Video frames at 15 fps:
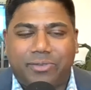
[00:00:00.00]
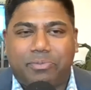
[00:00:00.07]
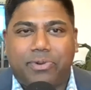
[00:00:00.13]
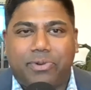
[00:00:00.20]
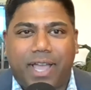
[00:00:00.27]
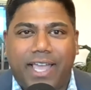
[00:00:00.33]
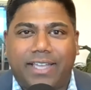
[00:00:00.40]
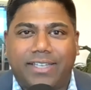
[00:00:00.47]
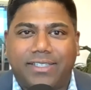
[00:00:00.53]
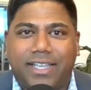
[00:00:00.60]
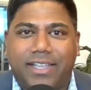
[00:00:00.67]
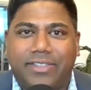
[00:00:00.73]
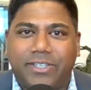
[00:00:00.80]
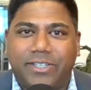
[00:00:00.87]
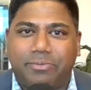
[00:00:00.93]
surprise
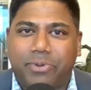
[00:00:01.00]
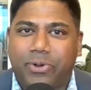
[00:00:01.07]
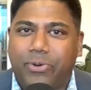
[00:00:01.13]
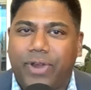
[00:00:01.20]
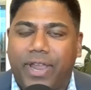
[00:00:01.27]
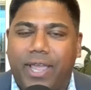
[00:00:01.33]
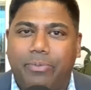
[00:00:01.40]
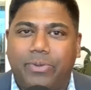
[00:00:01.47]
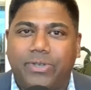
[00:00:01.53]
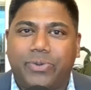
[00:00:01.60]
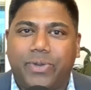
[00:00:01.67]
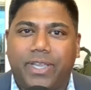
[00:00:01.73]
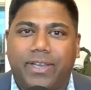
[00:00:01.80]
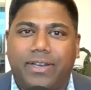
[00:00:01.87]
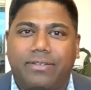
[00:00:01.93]
that this program
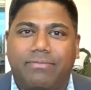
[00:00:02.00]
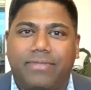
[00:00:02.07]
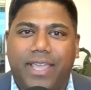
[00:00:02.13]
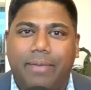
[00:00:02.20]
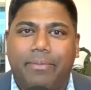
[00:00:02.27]
between